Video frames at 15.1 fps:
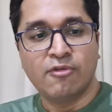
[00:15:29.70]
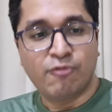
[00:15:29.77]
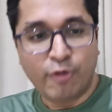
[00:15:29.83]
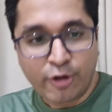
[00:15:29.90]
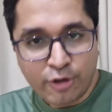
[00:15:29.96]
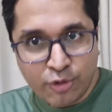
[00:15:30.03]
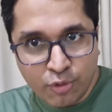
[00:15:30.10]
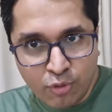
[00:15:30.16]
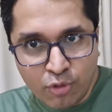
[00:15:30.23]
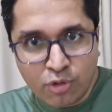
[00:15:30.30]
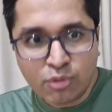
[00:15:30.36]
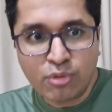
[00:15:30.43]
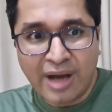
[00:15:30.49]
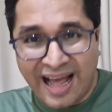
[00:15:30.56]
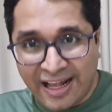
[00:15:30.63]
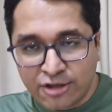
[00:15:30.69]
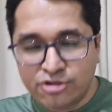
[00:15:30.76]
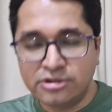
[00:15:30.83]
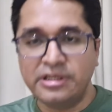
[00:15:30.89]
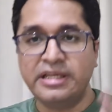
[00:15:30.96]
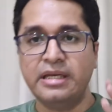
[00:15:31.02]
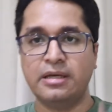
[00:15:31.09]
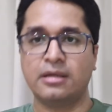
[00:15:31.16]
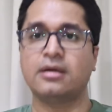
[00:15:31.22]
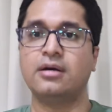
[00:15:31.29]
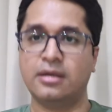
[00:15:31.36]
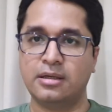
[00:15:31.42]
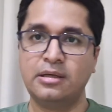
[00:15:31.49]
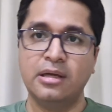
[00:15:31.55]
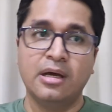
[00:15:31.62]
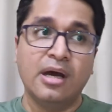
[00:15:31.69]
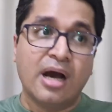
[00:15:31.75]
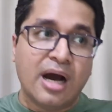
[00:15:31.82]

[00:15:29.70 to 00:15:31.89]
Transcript: For you to actually learn